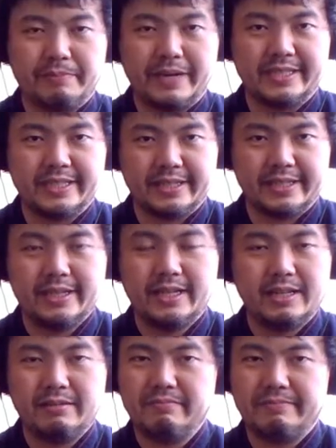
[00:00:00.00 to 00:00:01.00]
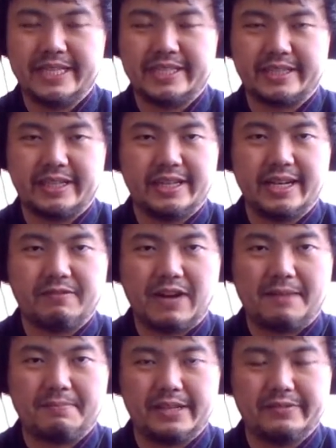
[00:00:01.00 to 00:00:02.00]
basically
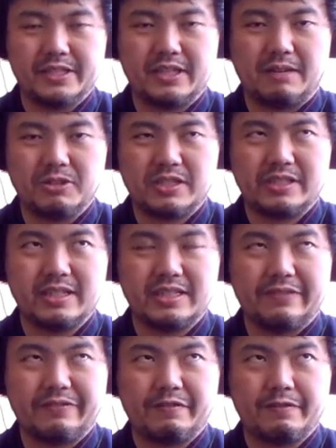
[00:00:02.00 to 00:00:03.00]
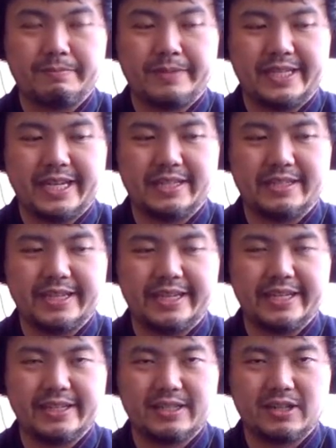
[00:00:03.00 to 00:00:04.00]
Ravelin was almost suffering from
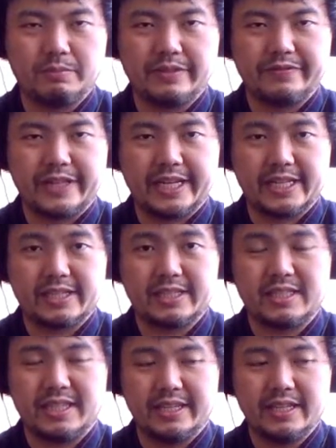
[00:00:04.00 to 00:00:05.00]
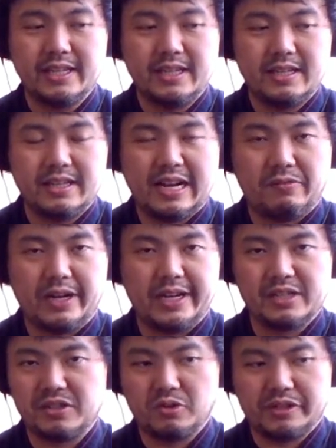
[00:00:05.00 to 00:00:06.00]
PTSD in terms of like not
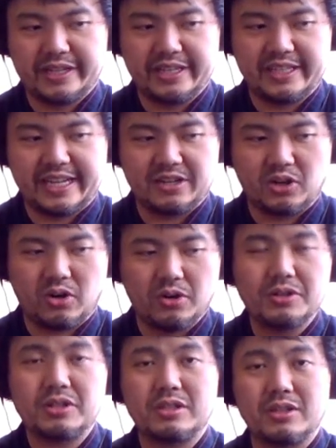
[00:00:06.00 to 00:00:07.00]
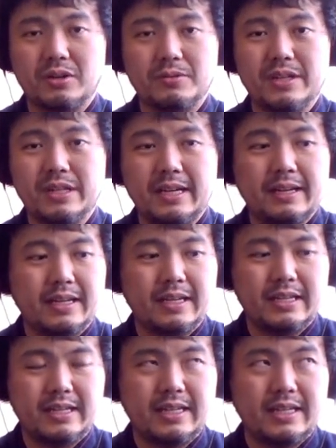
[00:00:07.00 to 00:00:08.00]
wanting Nodoka to get hurt. So
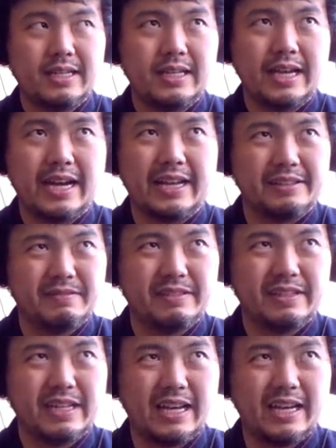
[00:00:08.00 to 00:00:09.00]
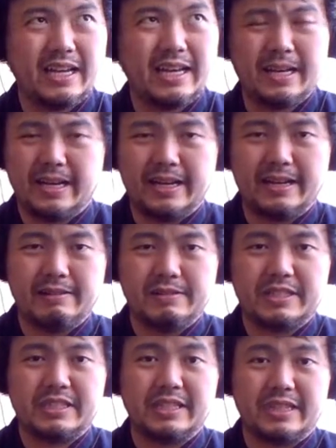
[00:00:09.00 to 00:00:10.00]
yeah,
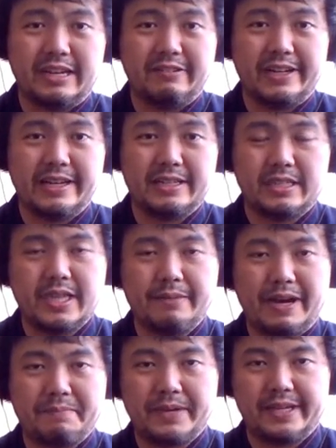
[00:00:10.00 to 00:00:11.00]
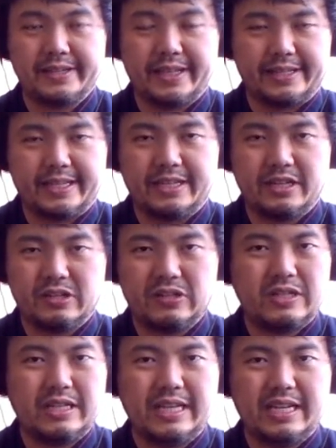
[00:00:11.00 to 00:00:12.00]
just a theory that they might be like in their
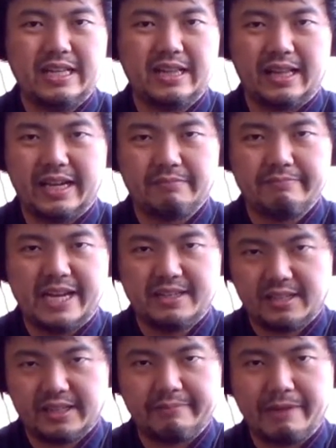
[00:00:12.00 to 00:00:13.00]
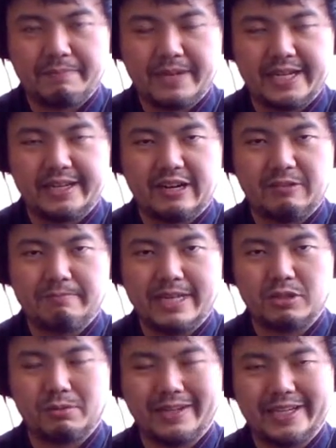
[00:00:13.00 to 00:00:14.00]
mentally might be in their
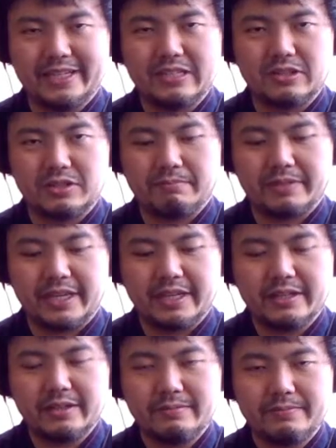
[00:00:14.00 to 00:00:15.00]
mid-20s or something.